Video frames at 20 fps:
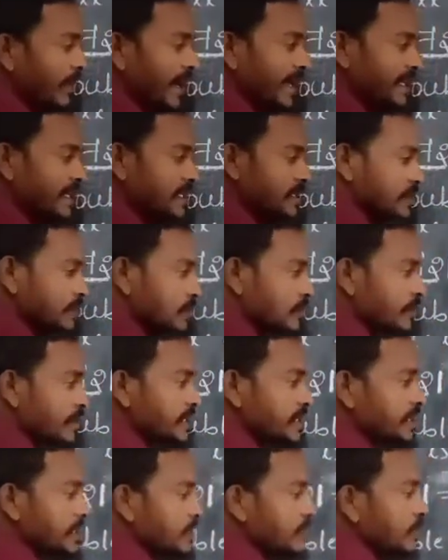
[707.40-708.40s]
minus 2
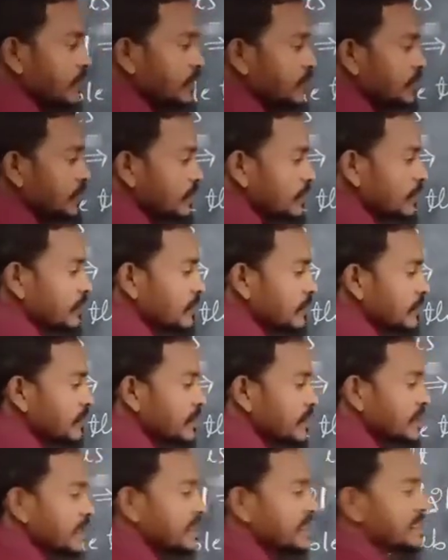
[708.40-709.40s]
is equal to
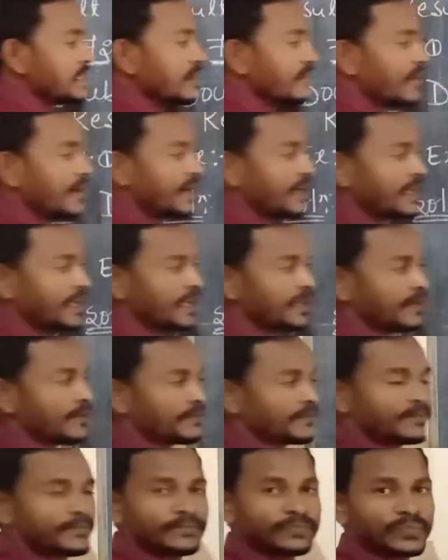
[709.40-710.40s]
70.
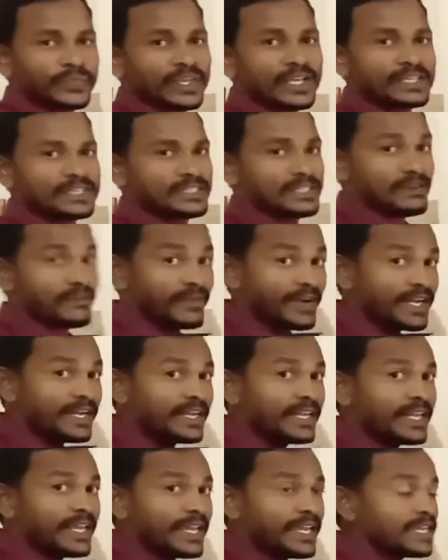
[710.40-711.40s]
The
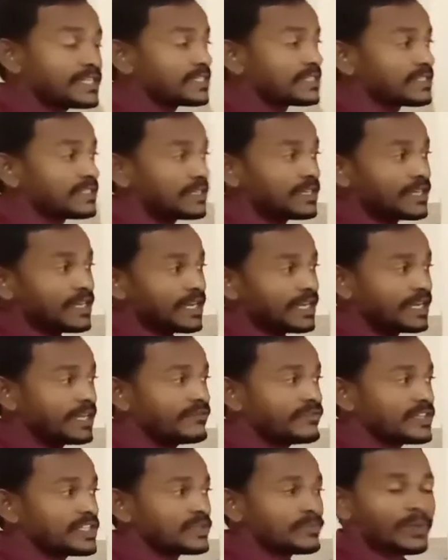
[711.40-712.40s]
70 is
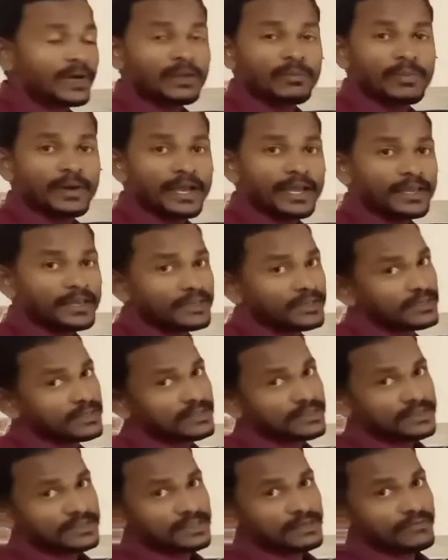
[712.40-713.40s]
divisible by
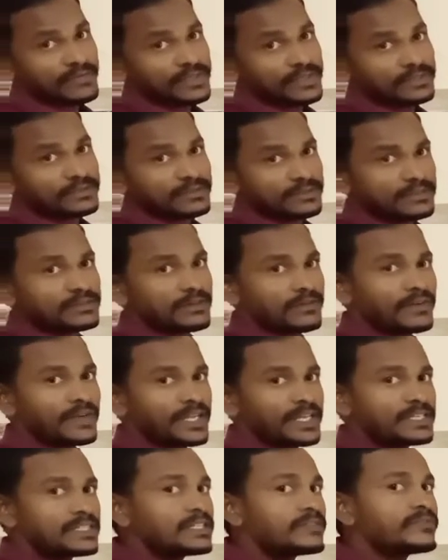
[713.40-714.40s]
7.
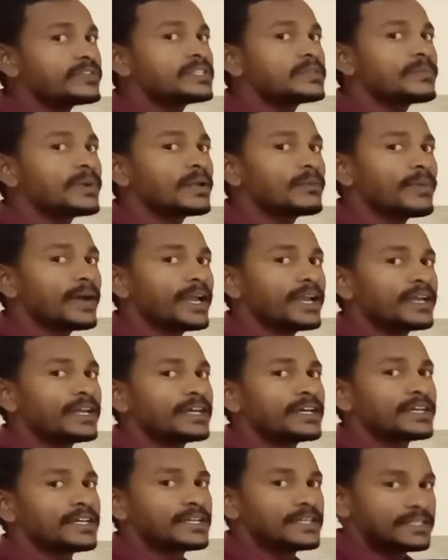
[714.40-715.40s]
70 is divisible by
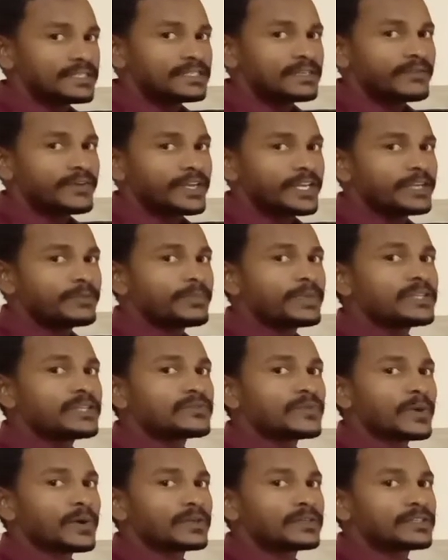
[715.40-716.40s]
7. It means
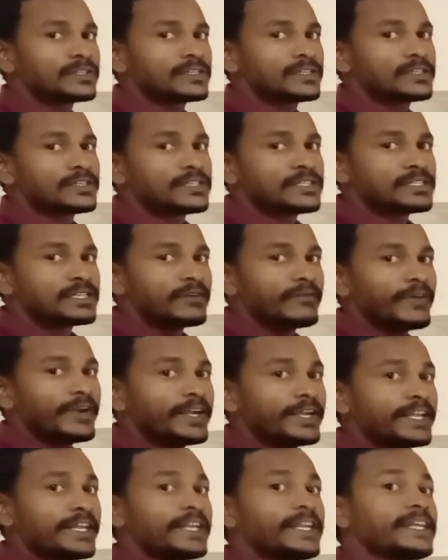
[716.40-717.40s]
what?
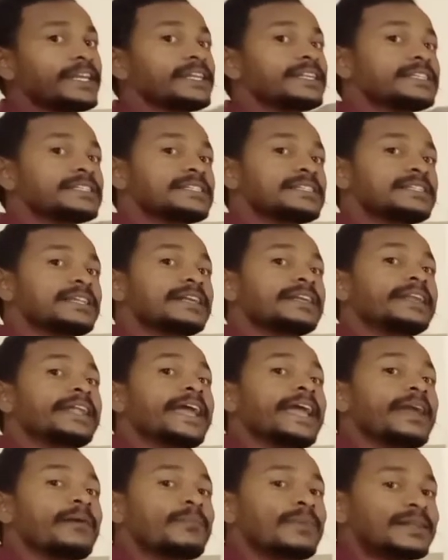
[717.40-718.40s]
70, it is in the
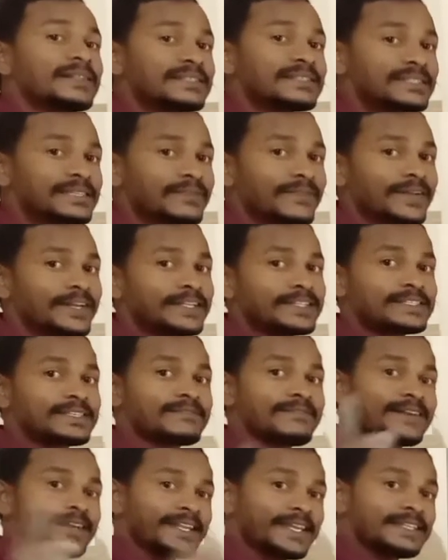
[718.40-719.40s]
table 7.
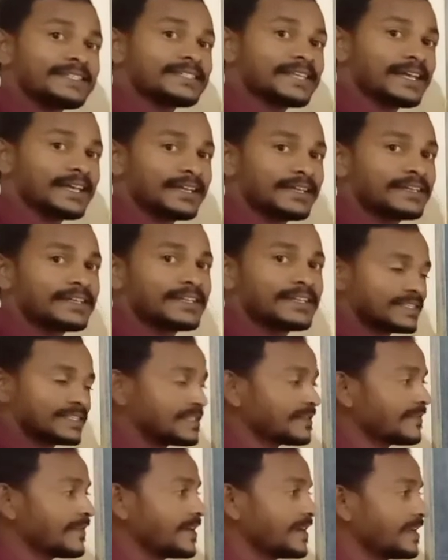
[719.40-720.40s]
7 times are
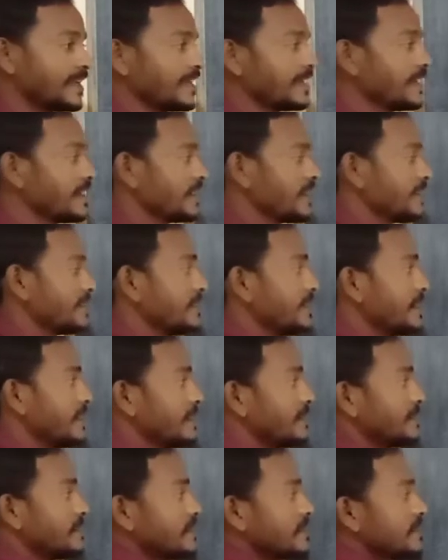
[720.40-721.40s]
70.
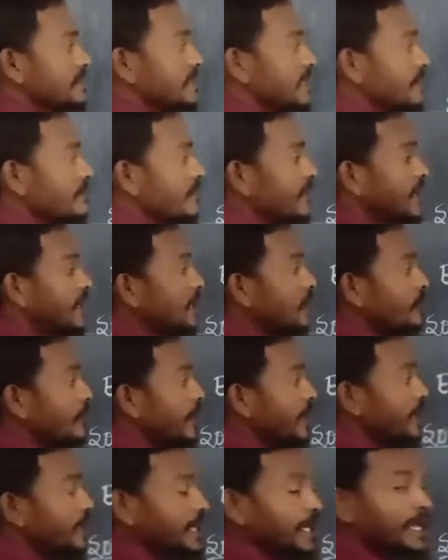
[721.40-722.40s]
Then
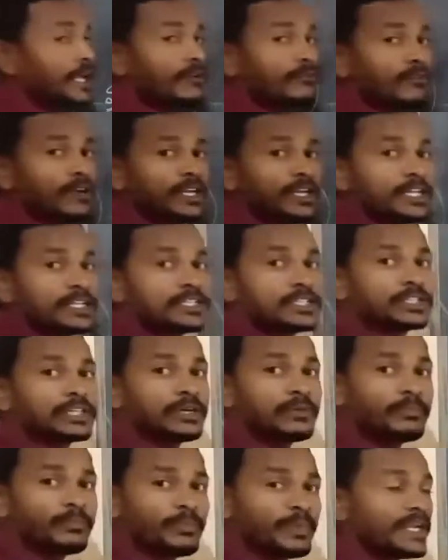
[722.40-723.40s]
721 is
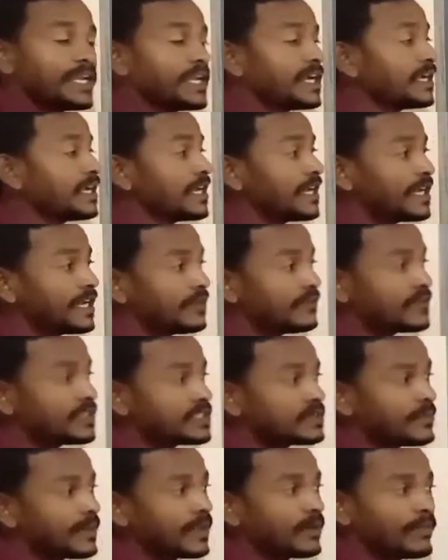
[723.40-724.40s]
completely
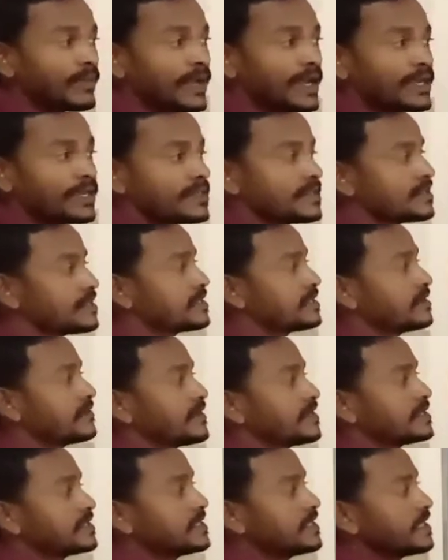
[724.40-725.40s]
divisible by
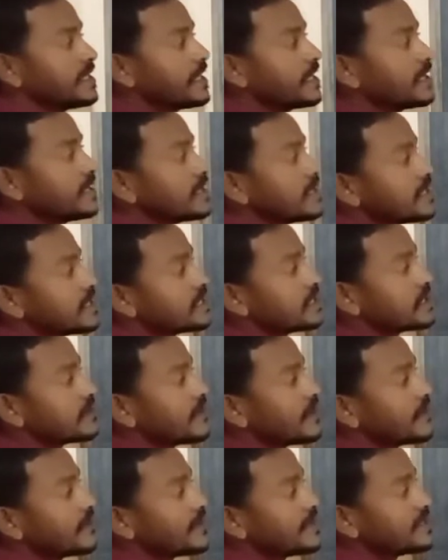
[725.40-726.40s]
7. See here,
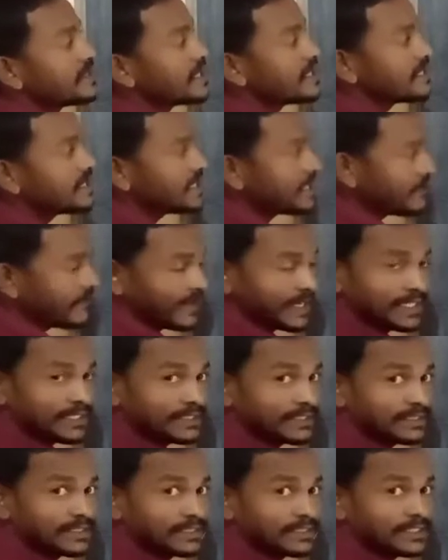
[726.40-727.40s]
7 ones are
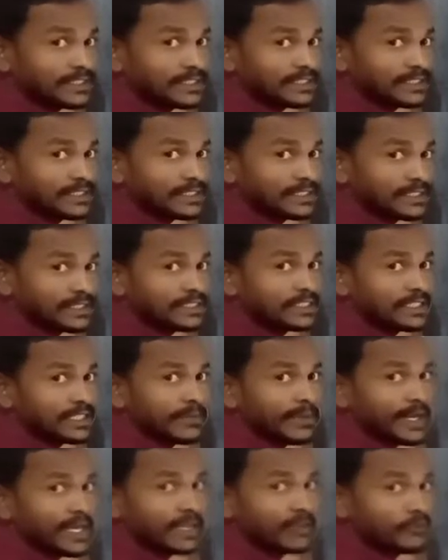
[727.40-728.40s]
7.
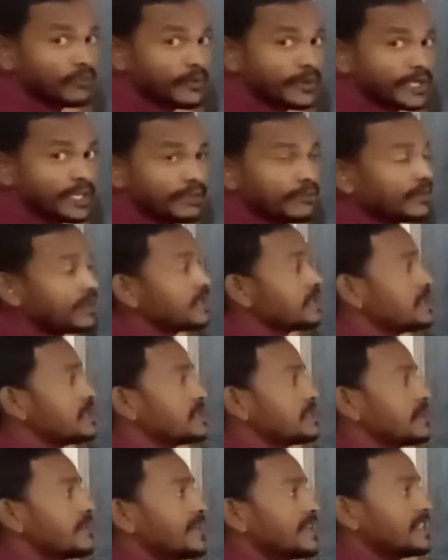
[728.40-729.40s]
Remaining 21.
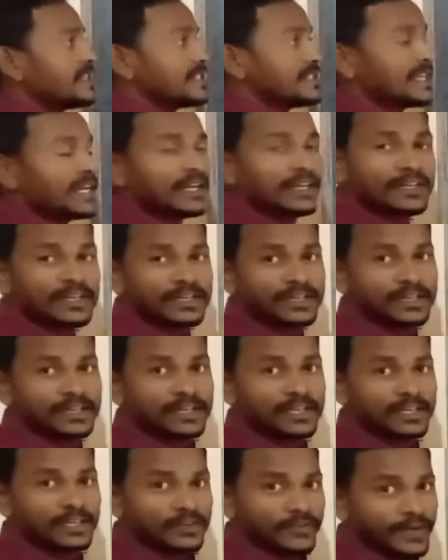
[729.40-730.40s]
7 threes are
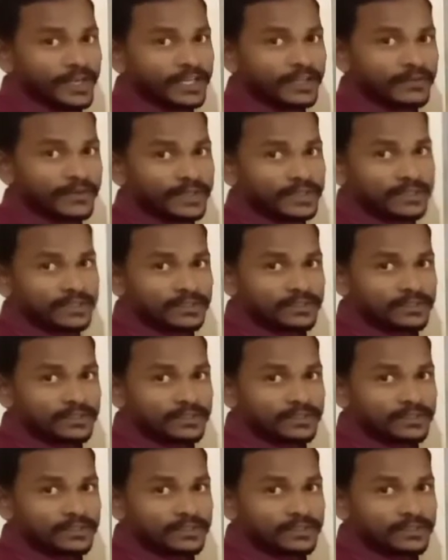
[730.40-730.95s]
21.